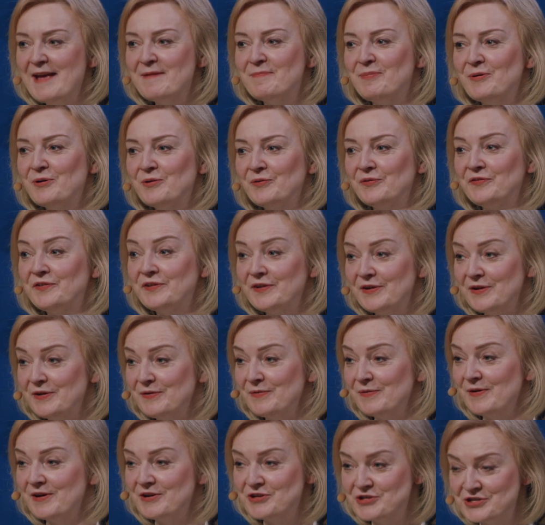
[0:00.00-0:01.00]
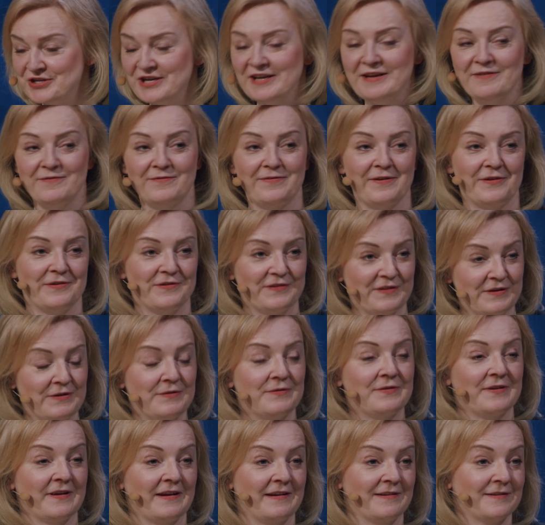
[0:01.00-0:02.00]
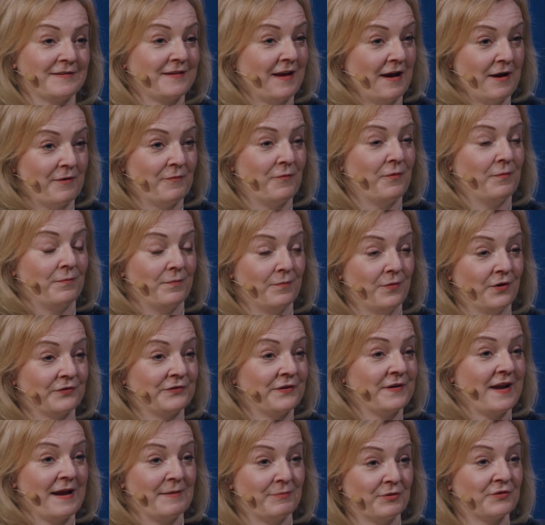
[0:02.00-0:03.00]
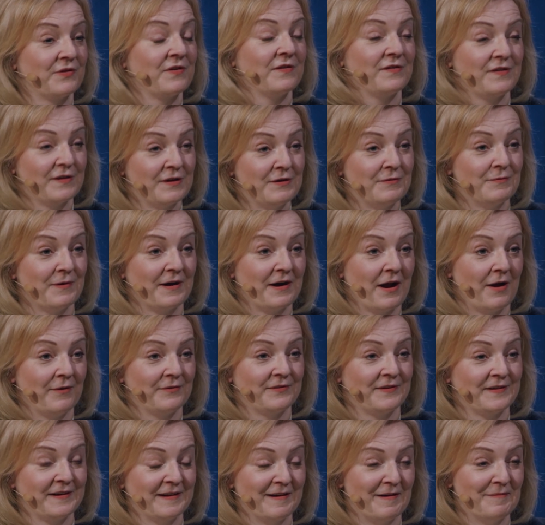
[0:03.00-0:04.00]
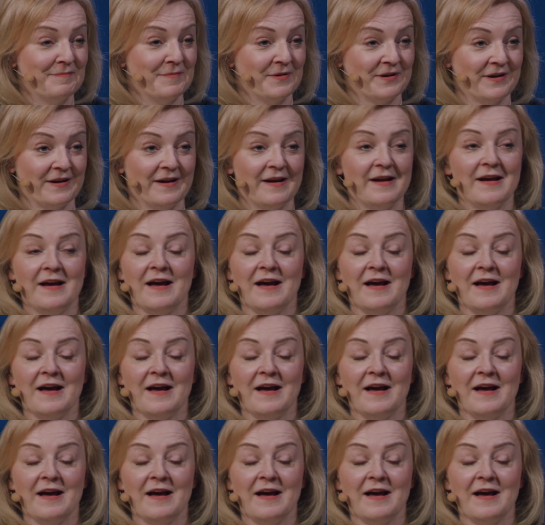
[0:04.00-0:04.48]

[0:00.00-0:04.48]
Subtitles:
able to achieve and do things I wasn't able to do when I was in government.